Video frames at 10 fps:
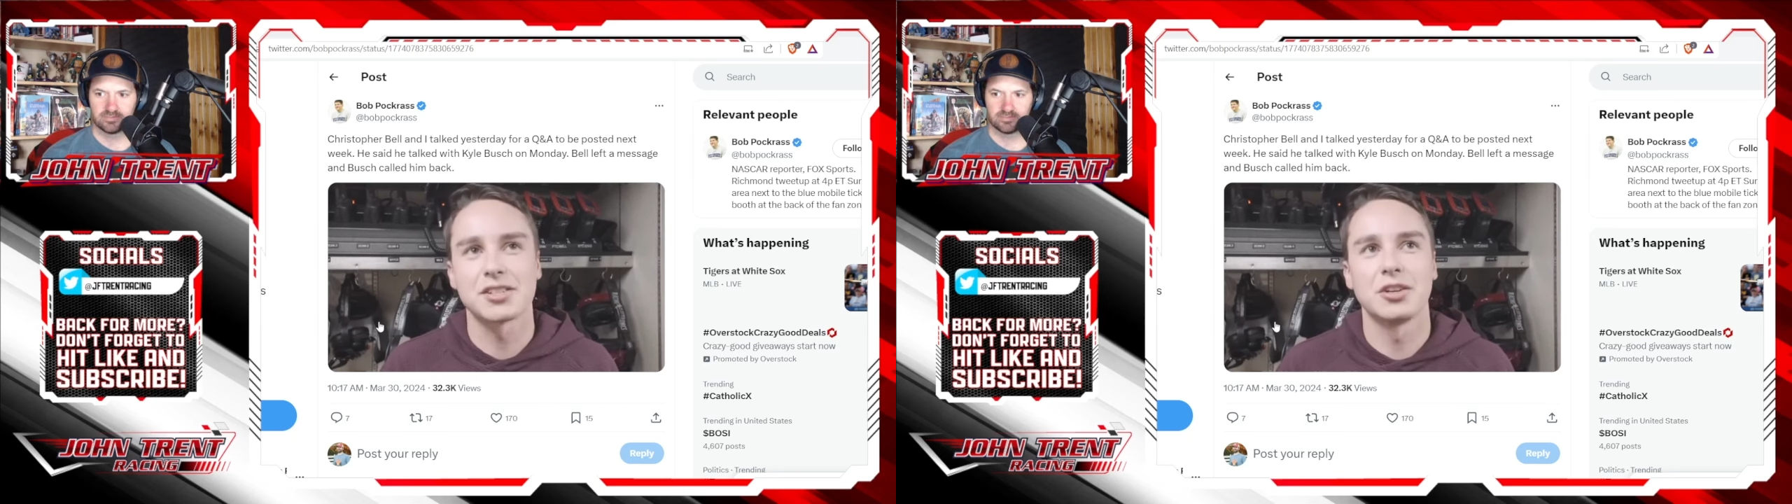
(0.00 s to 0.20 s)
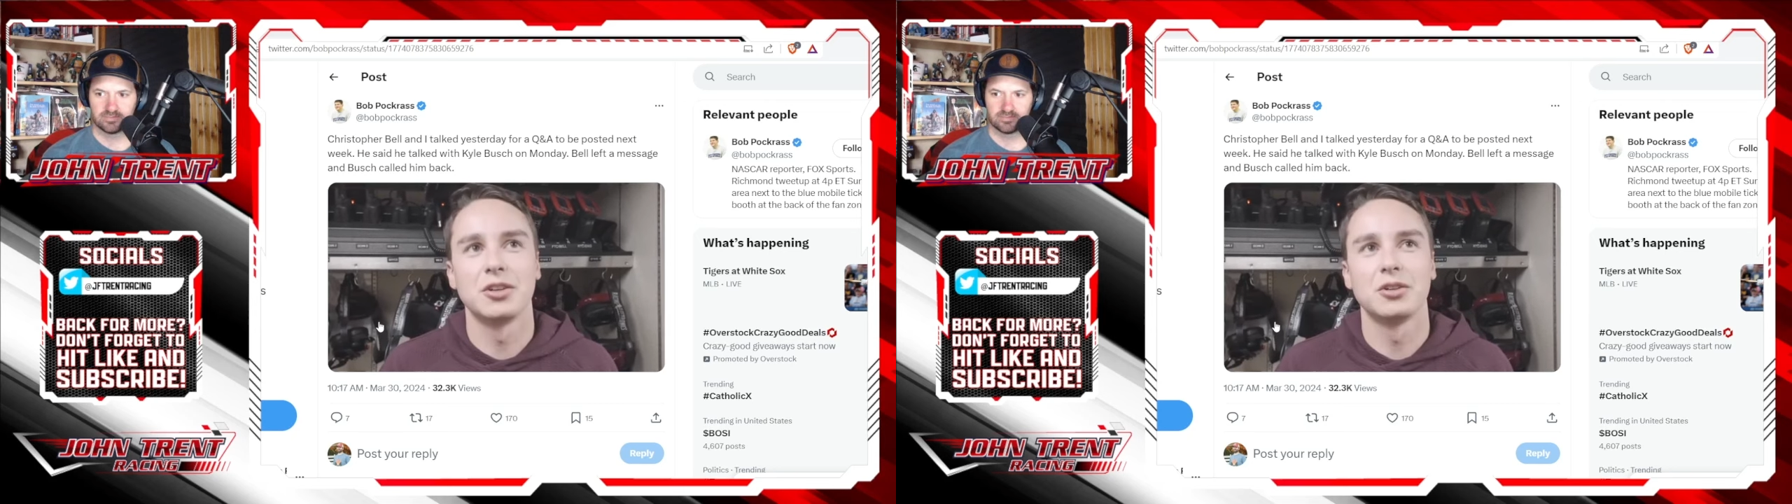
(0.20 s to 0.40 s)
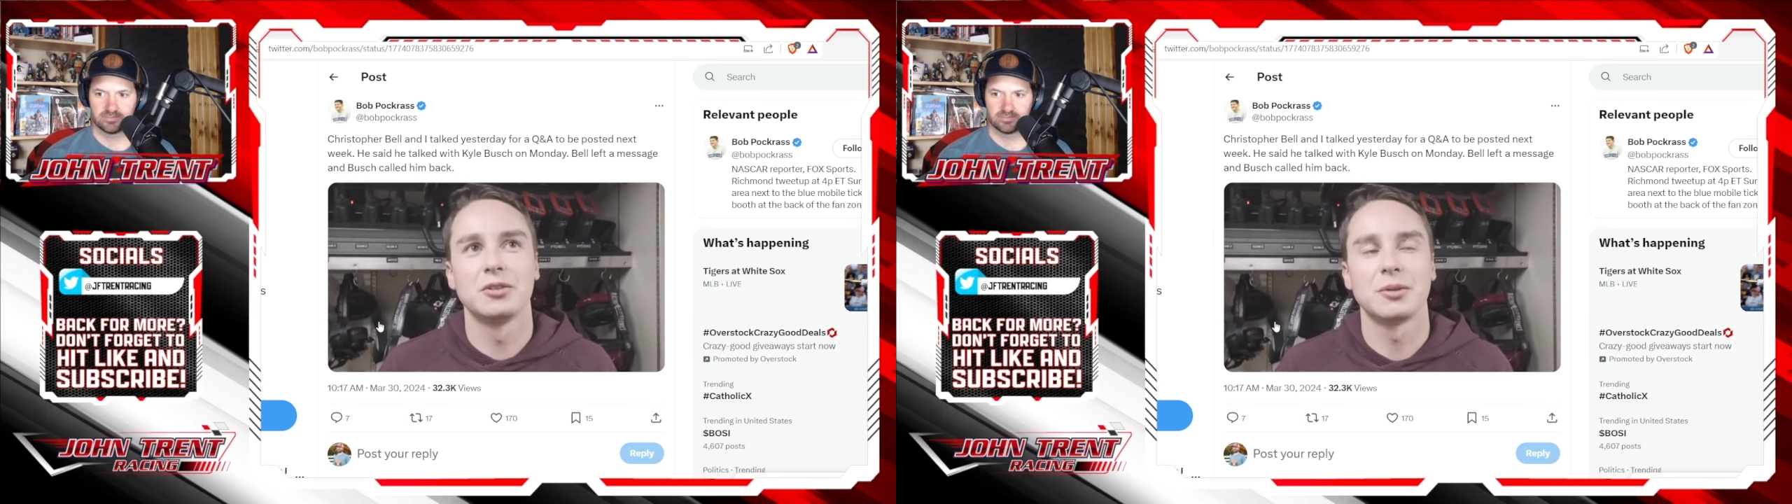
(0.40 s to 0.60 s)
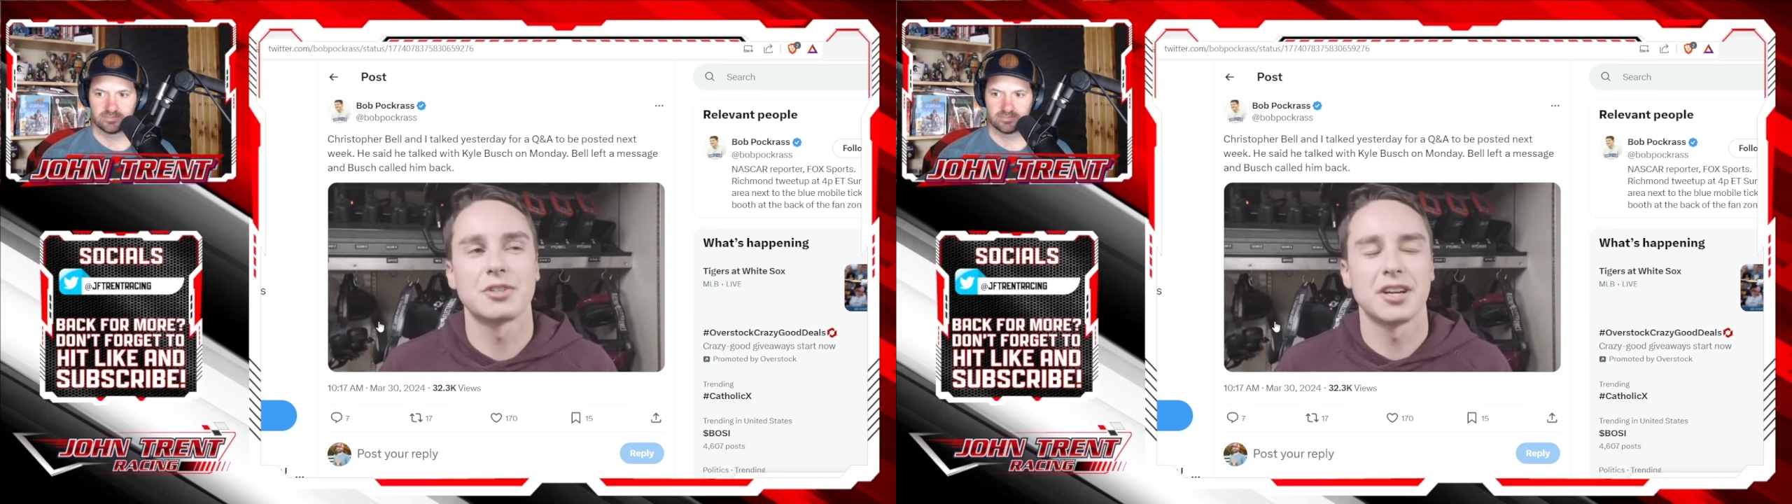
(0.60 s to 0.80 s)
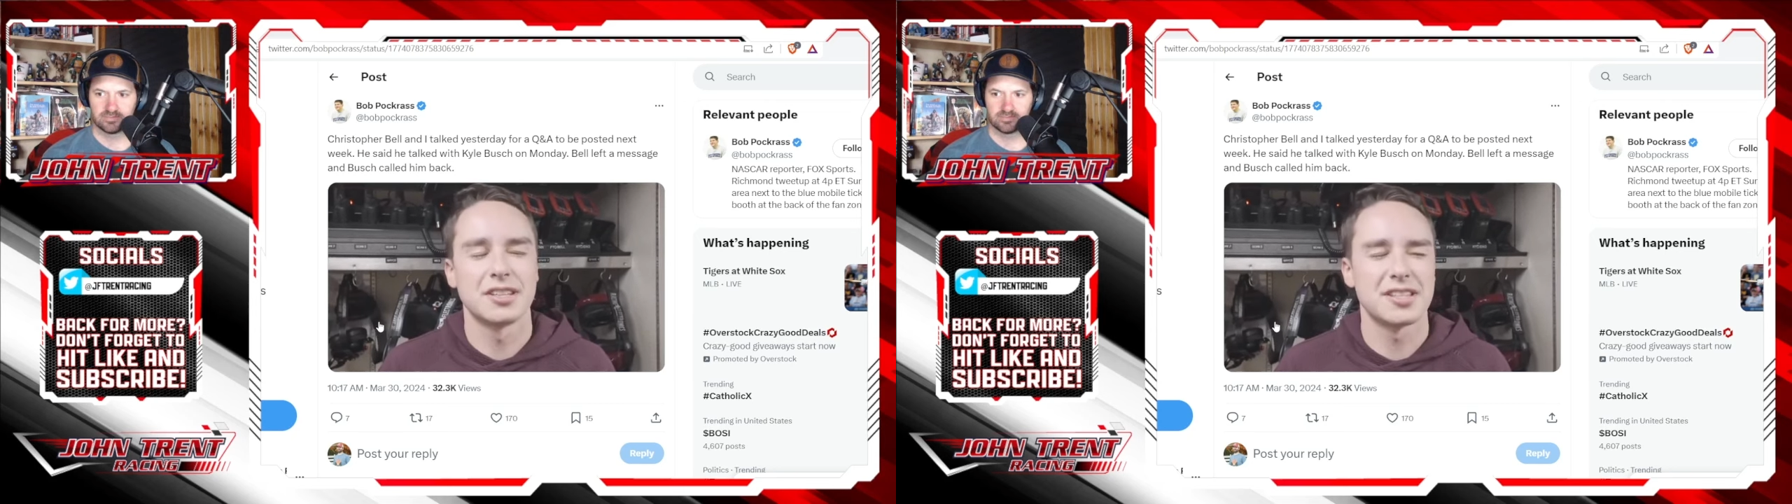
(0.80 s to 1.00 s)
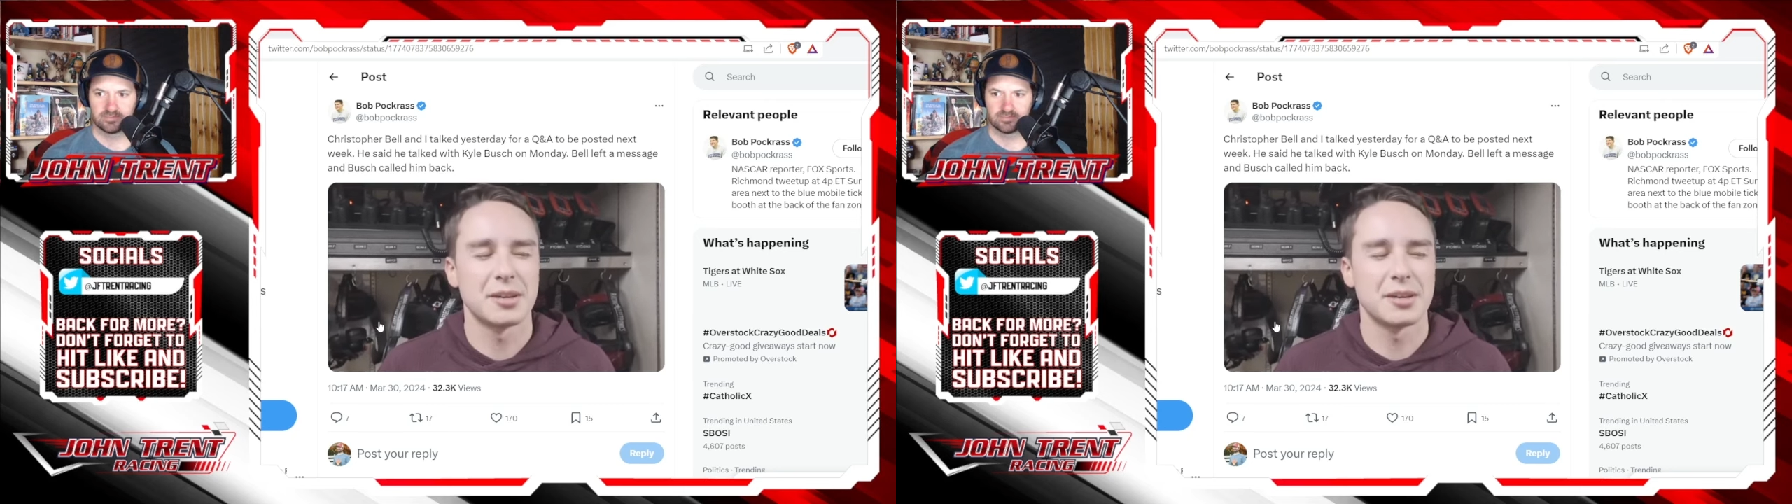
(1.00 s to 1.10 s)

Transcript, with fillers: so I'm trying to